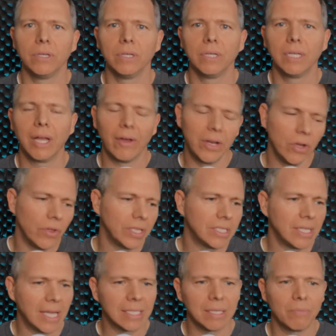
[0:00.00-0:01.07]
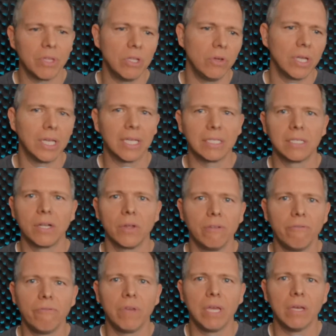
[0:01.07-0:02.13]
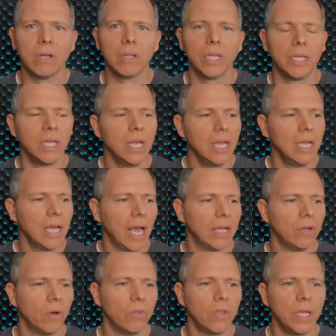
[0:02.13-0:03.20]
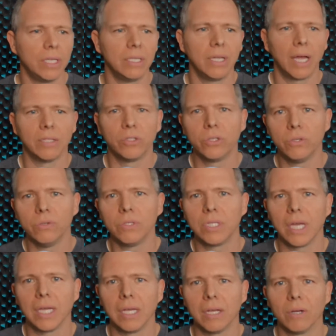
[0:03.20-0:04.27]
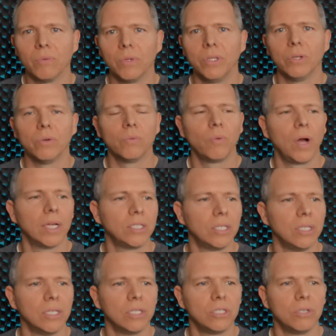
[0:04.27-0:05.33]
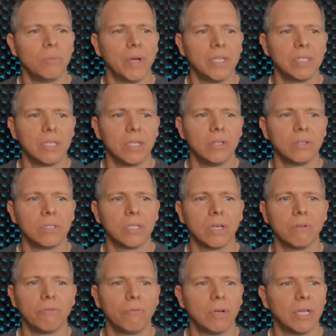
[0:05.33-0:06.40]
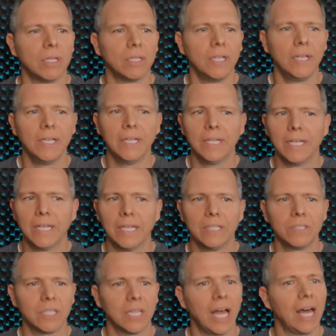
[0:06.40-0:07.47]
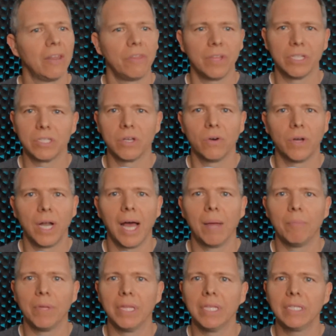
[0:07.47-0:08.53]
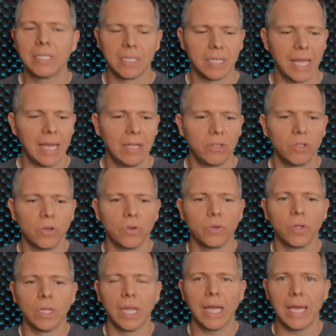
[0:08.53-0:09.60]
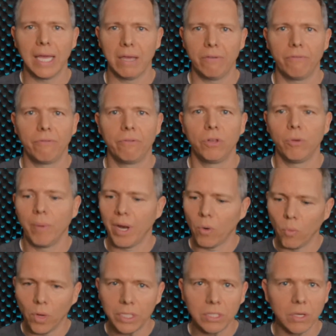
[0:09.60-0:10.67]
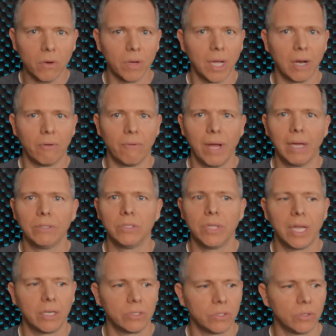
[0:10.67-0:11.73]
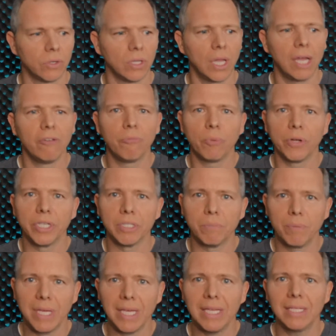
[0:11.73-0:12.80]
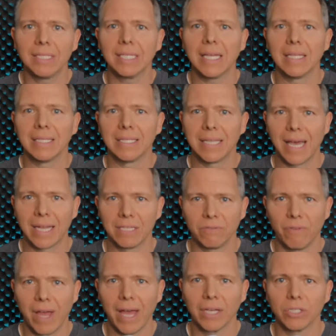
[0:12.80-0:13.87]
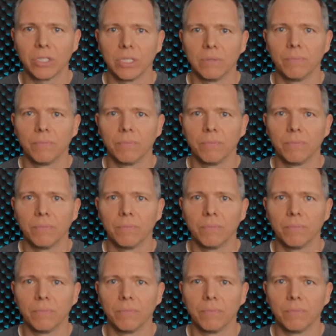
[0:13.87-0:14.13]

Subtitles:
Now, I know it's not something you can necessarily feel, and I know that on Tuesday here, when you're watching this, you might say to yourself, well, there's a lot of things going on. But listen, that eternal life, no matter what's going on around you, that eternal life brings peace and satisfaction.